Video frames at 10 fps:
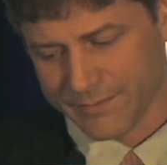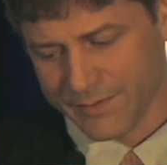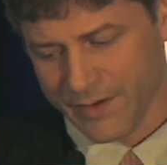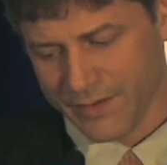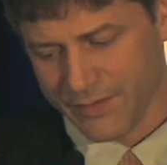
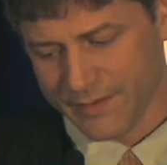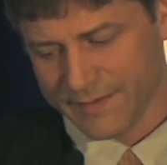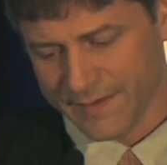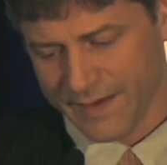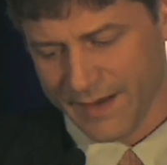So as you can
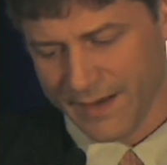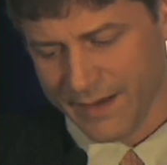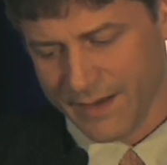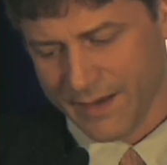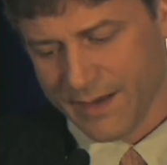
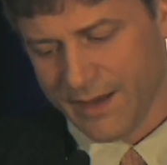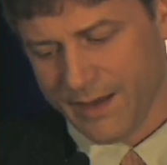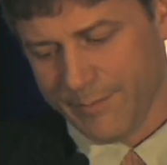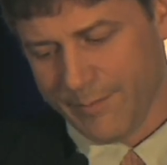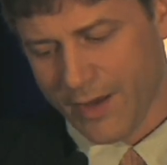see,
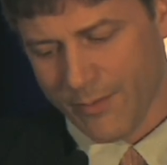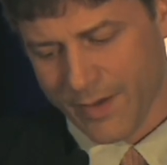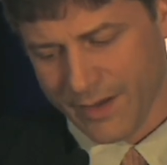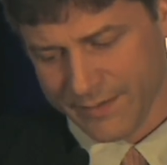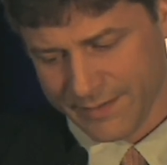
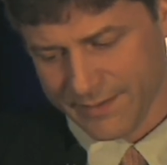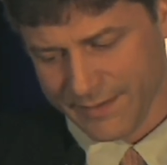Belmont